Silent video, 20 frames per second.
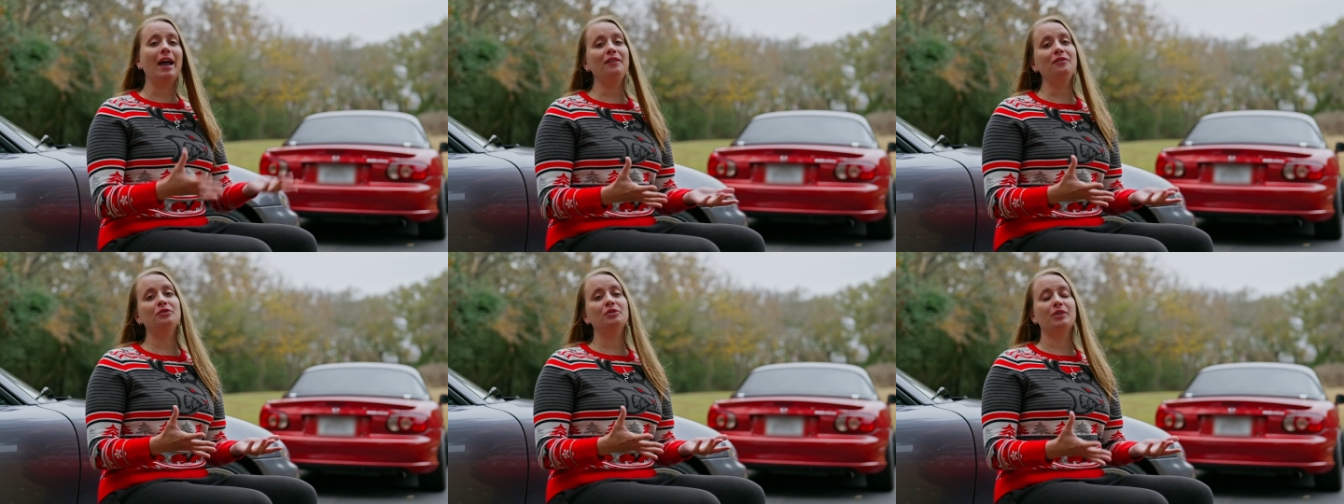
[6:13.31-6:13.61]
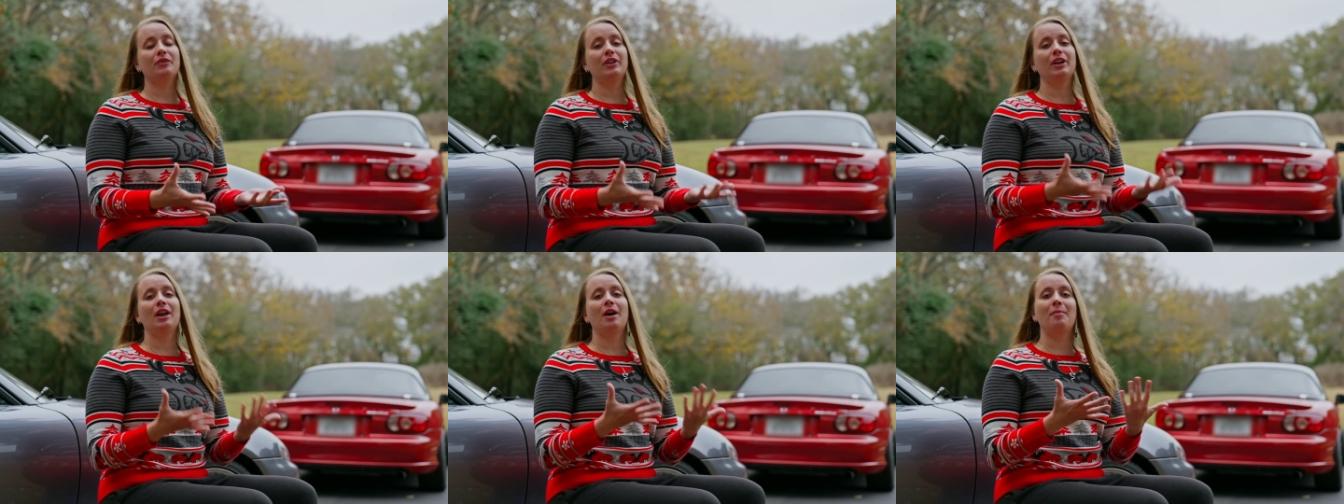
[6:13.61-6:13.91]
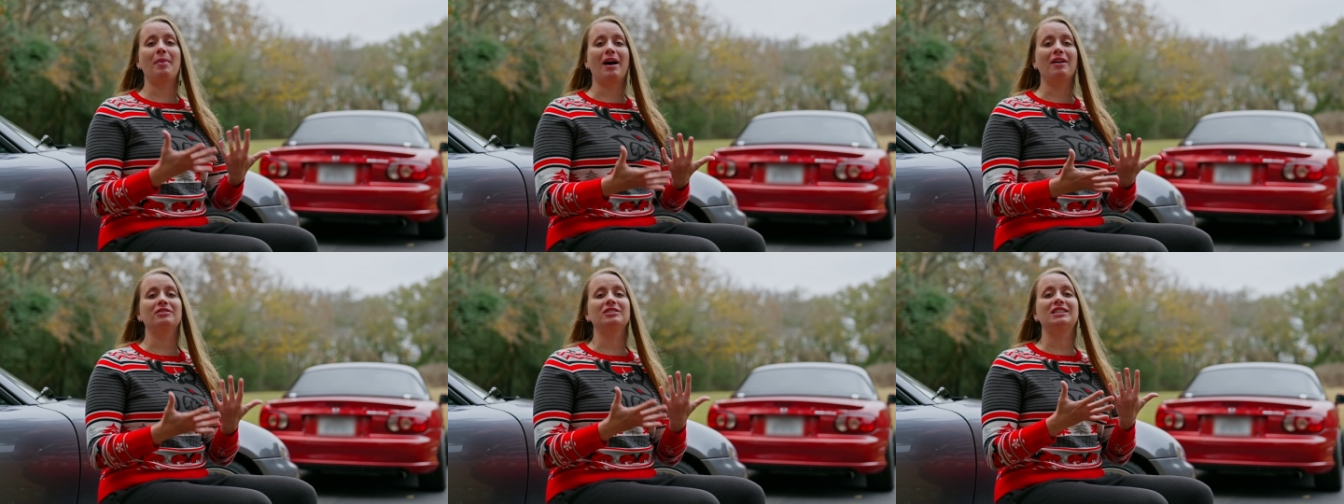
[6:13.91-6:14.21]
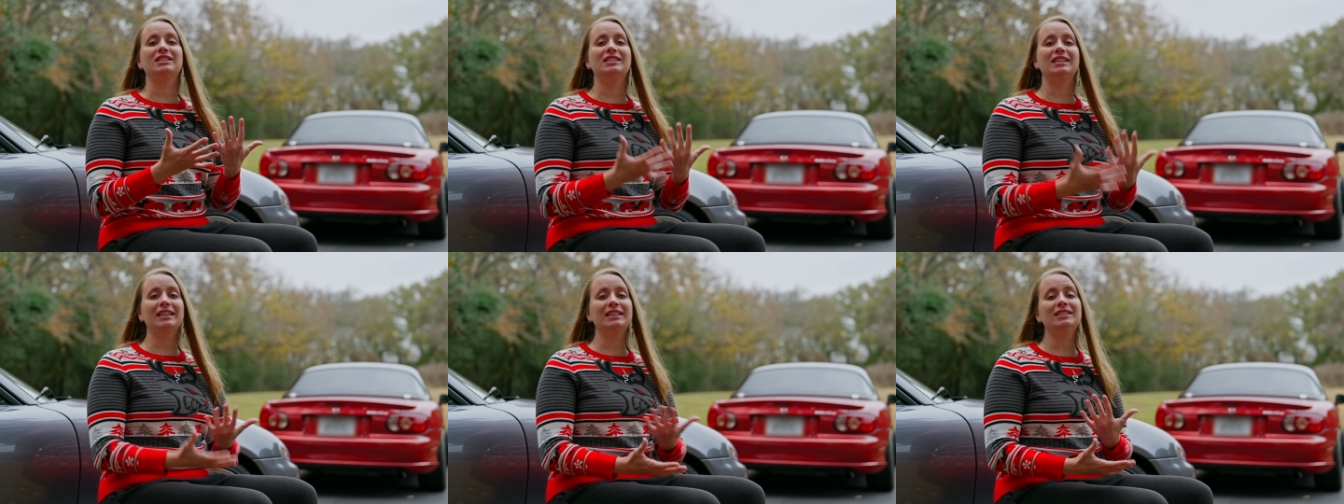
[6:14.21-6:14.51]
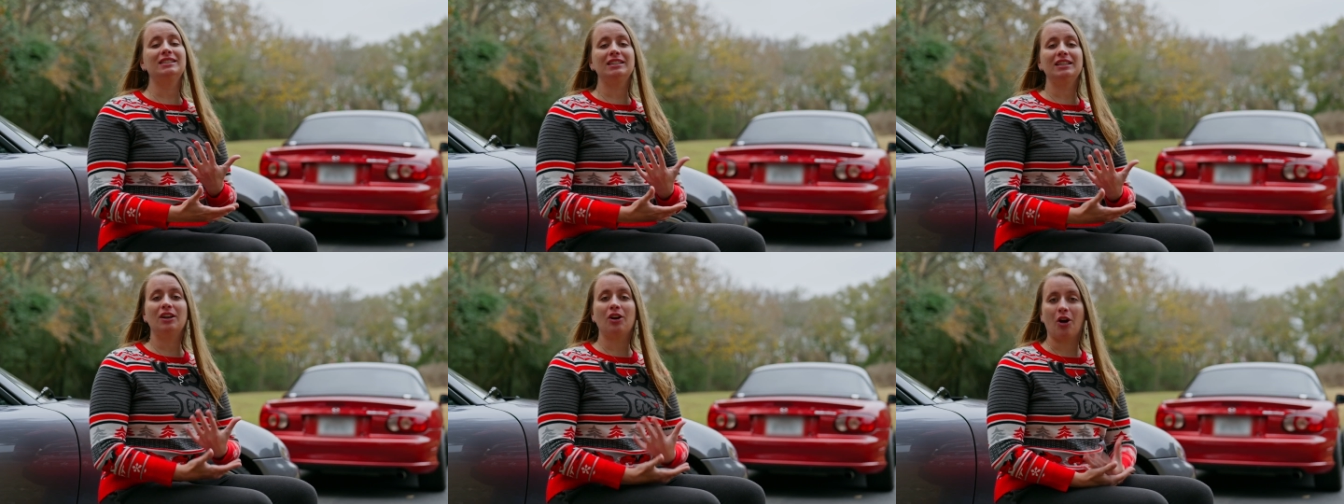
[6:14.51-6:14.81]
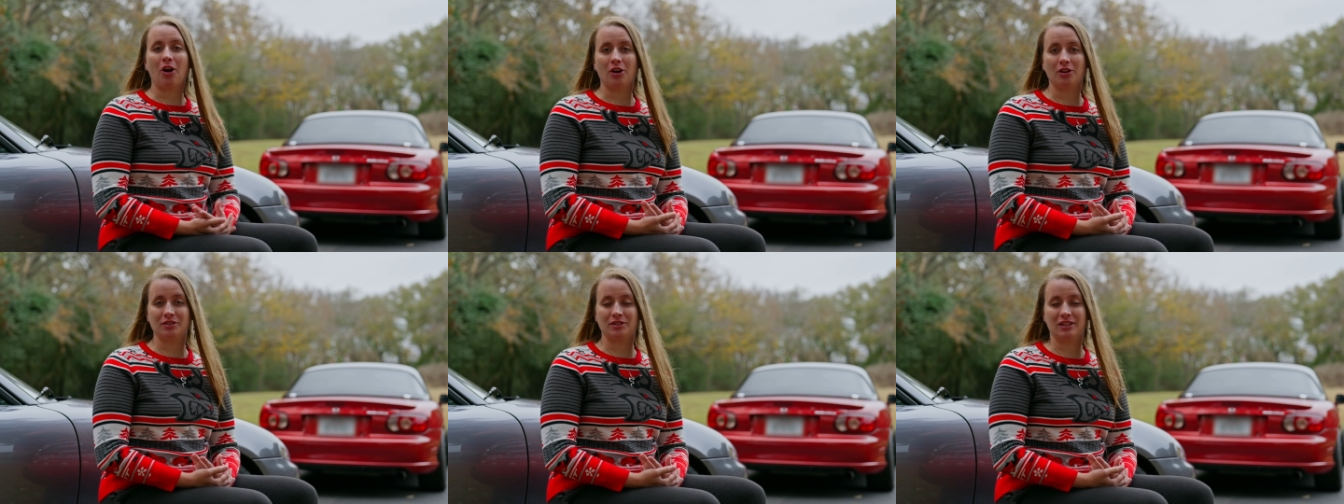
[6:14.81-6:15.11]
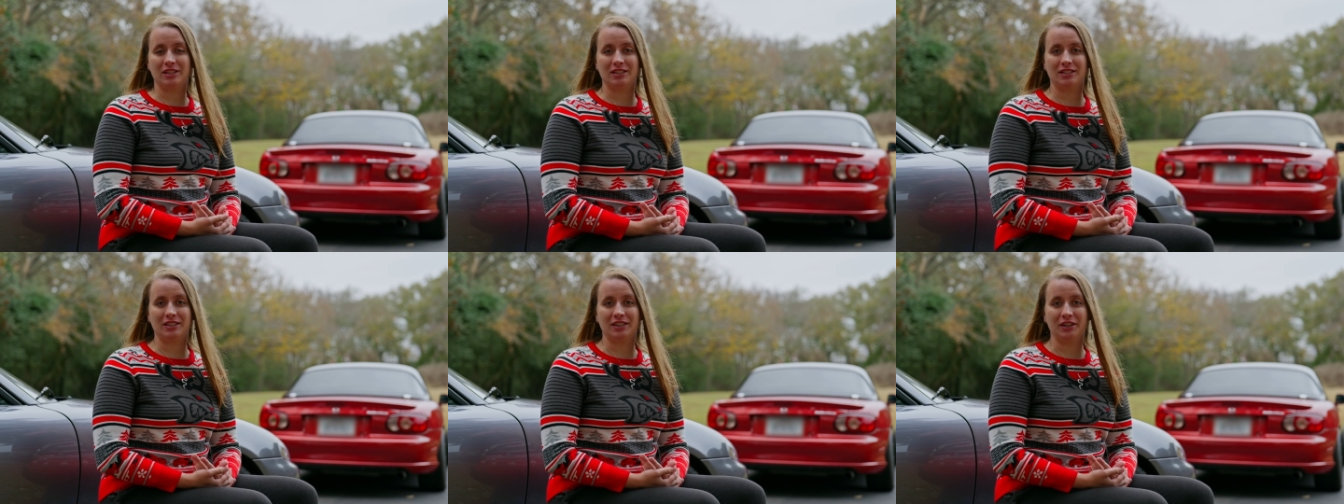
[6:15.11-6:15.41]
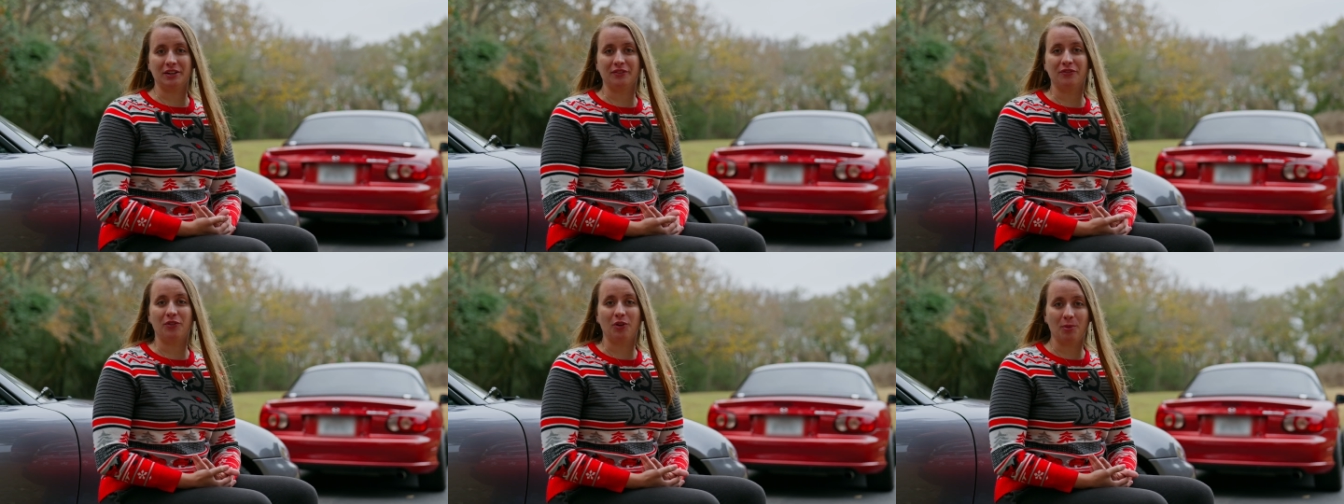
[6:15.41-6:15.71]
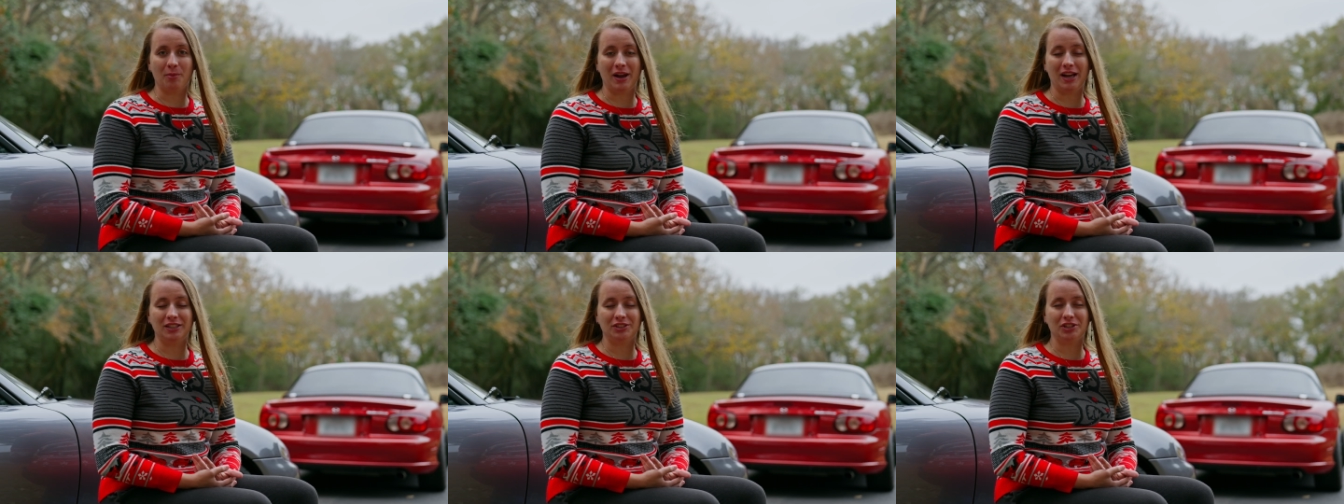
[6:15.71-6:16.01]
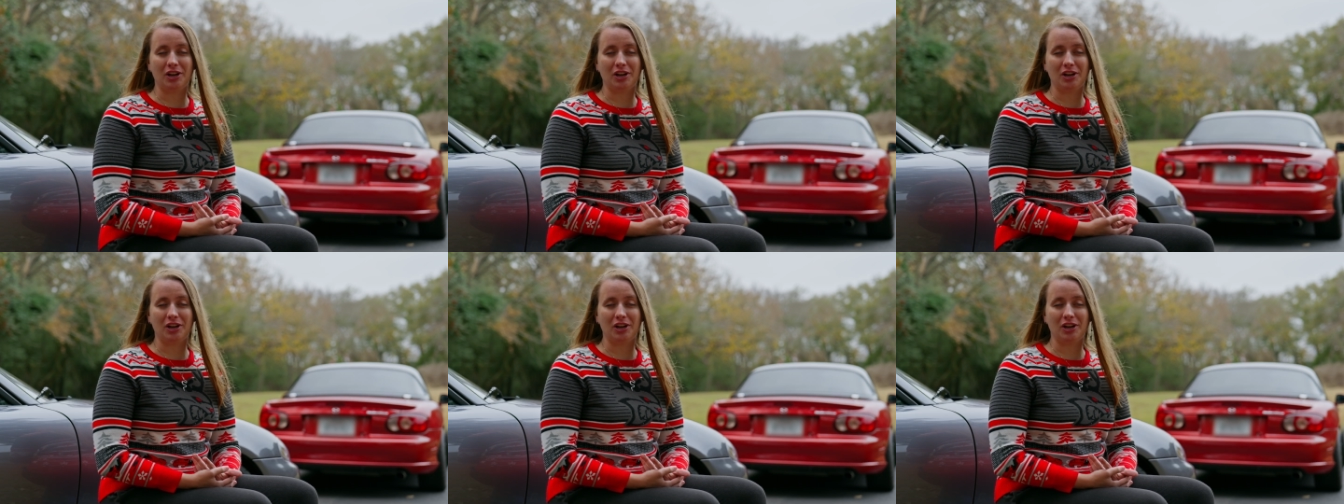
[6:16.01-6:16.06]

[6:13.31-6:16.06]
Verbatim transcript: I've driven about 60 cars this year for my